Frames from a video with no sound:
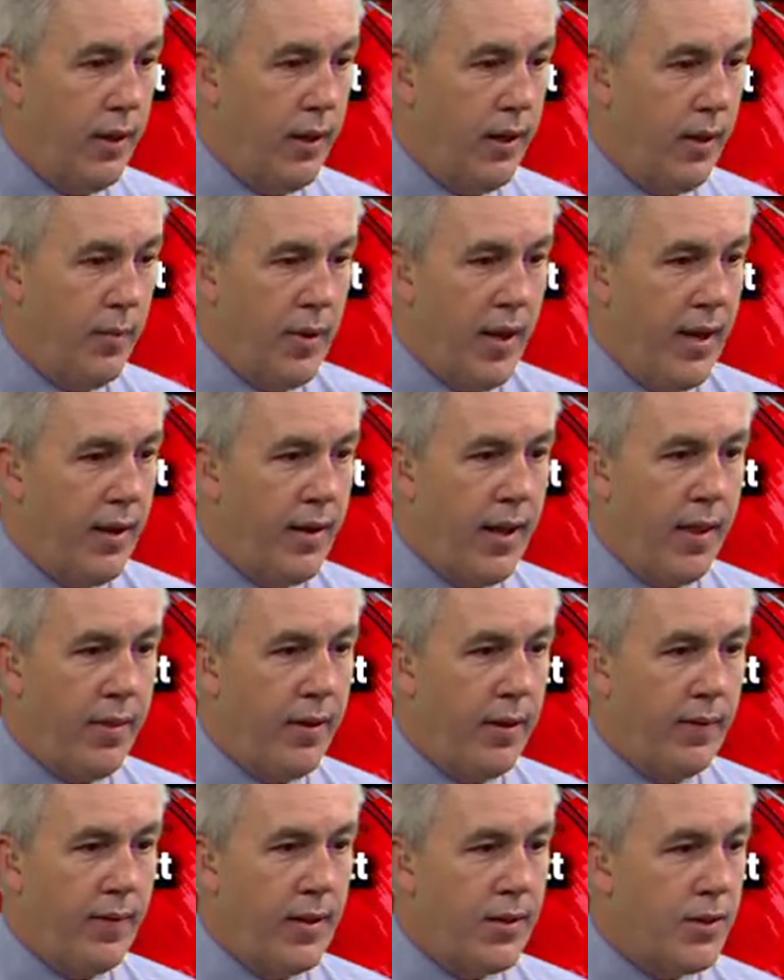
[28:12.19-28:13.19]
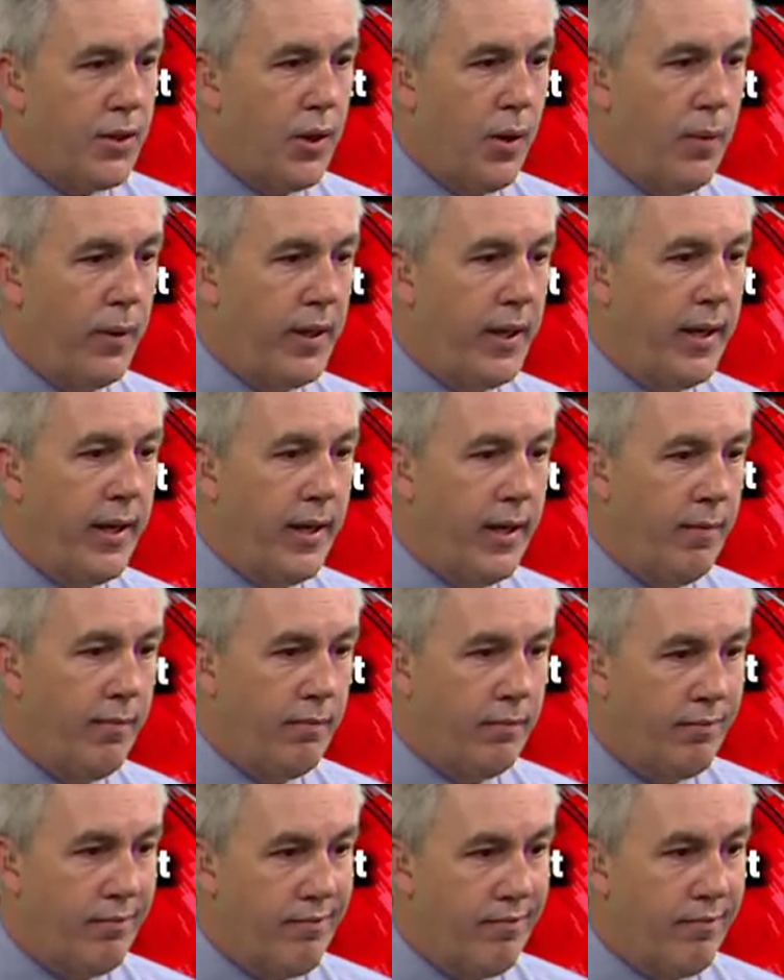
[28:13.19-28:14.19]
But yeah, nothing that's showing
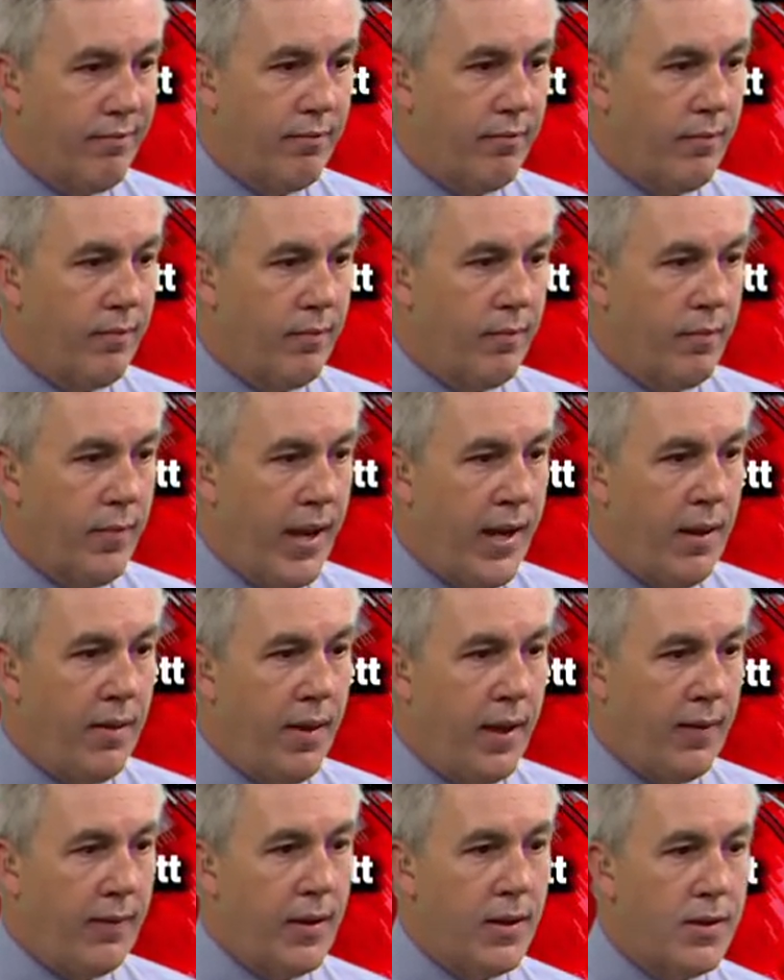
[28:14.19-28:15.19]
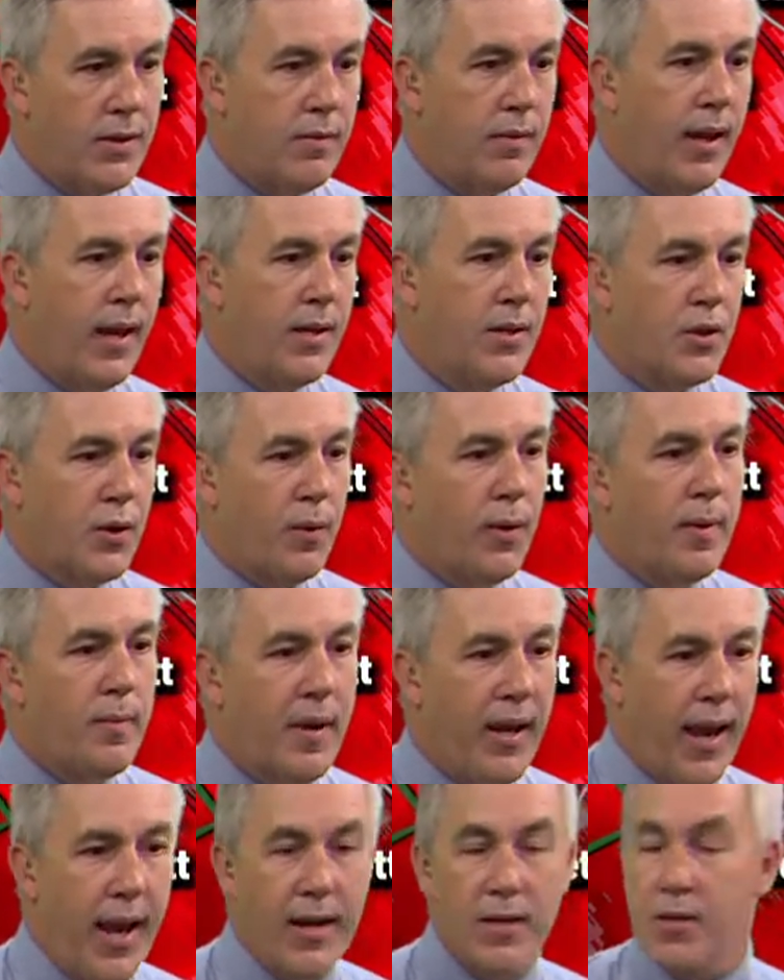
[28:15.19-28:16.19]
anything that's kind of
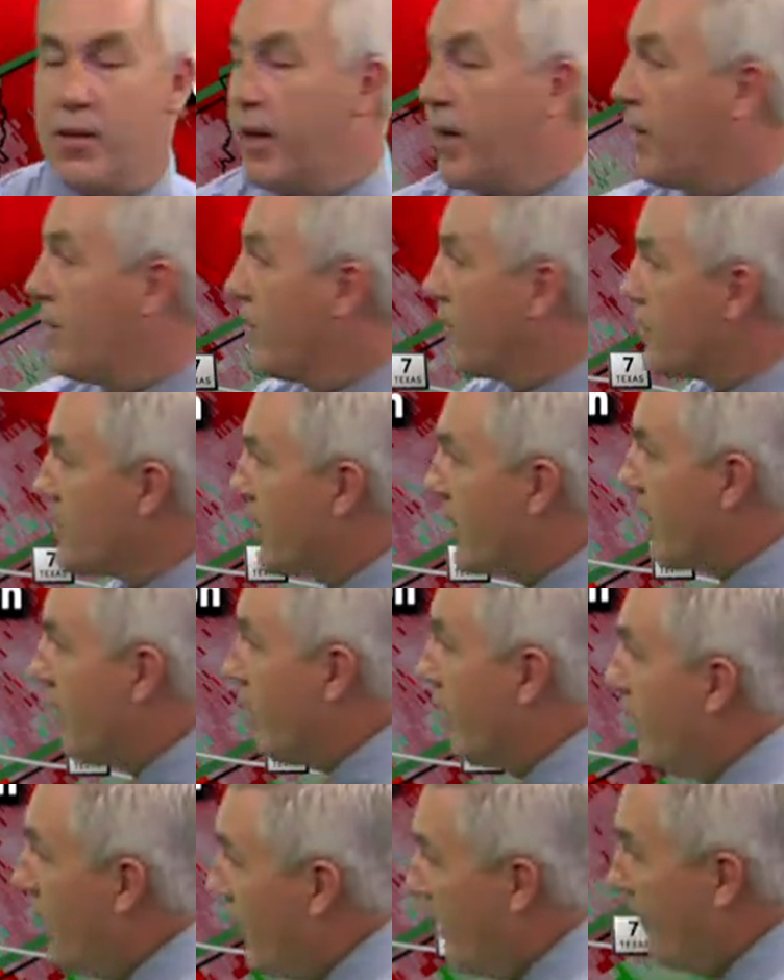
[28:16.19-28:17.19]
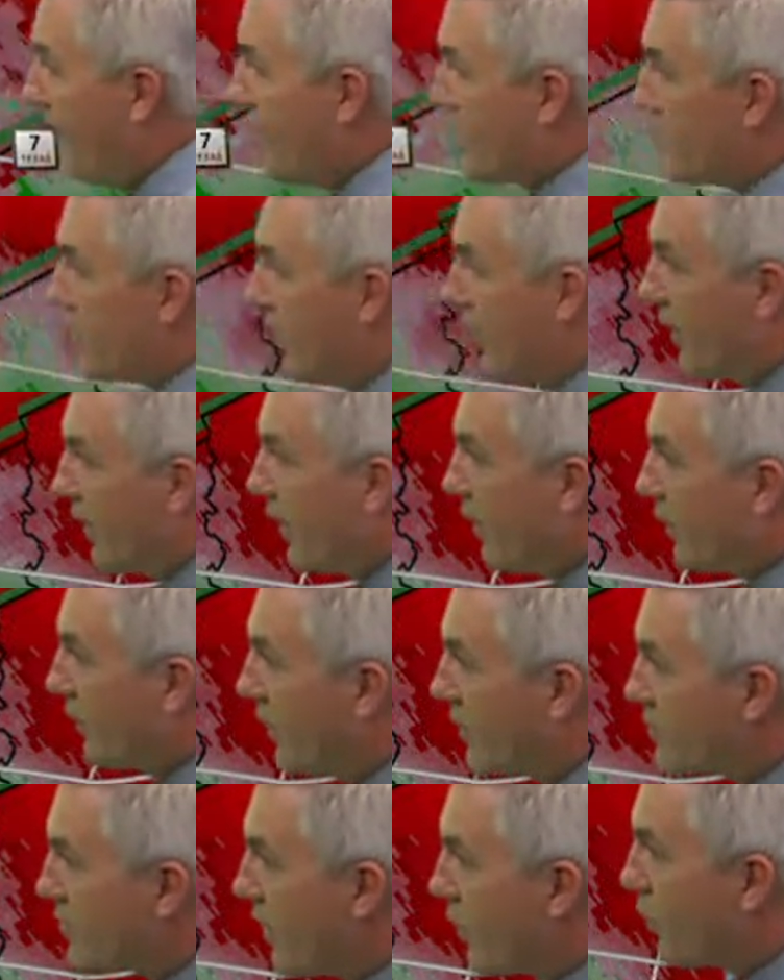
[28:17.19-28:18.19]
screaming at us. Again, you can see in this area here,
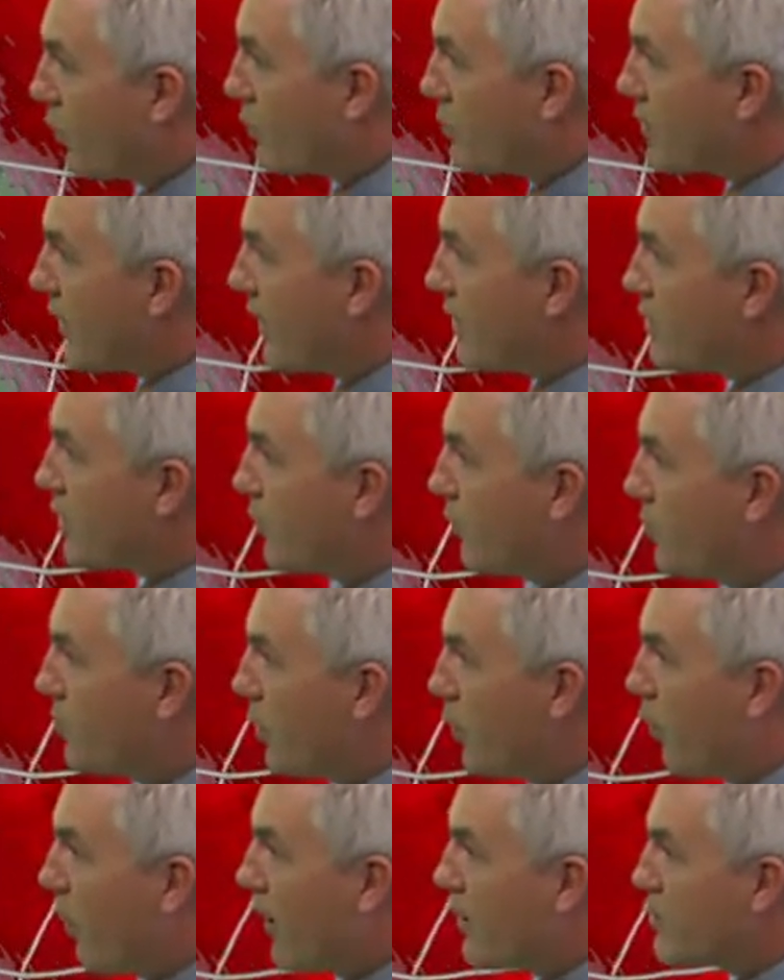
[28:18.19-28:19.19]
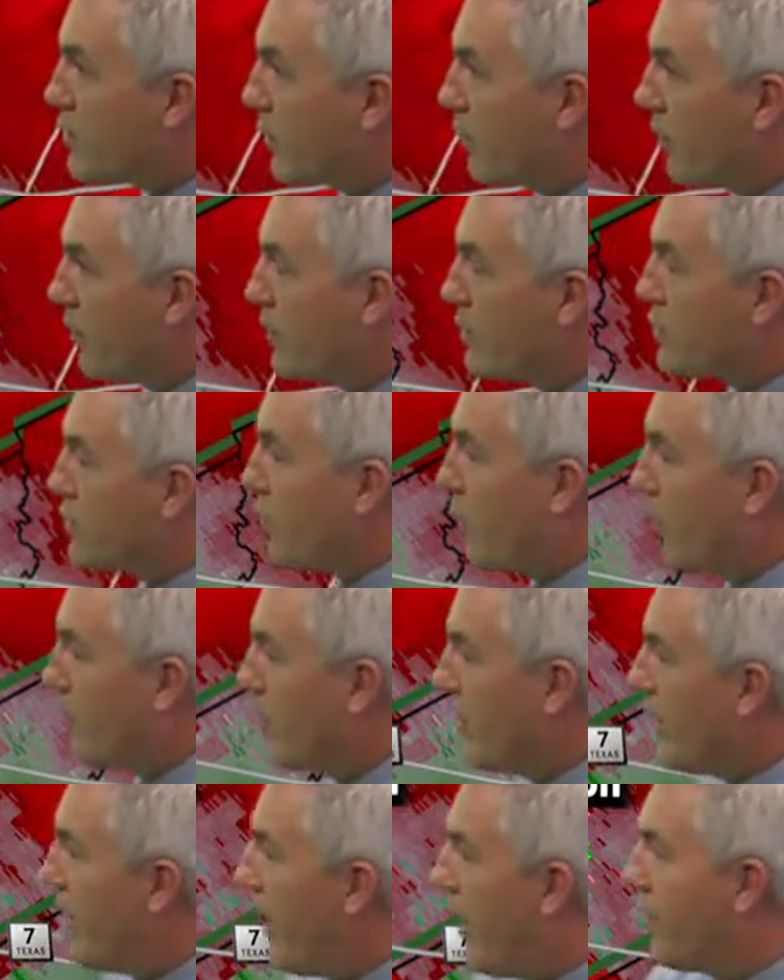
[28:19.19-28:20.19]
that's that rotation we've been watching with this
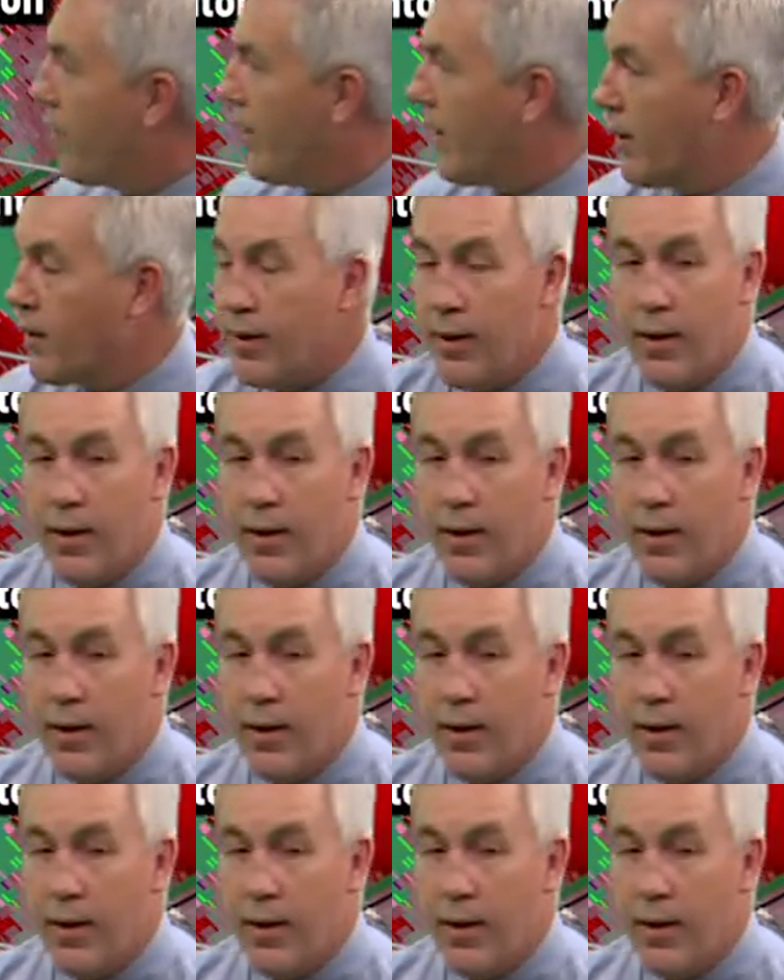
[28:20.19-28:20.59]
storm, but nothing